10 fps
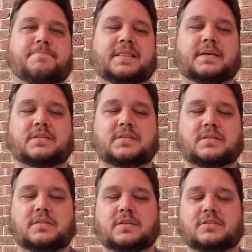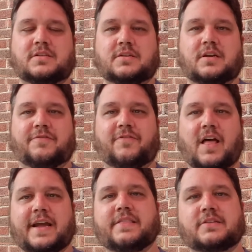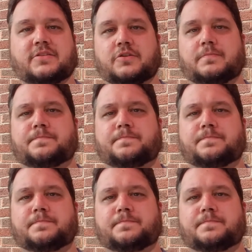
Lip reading: But there's a fly in the soup.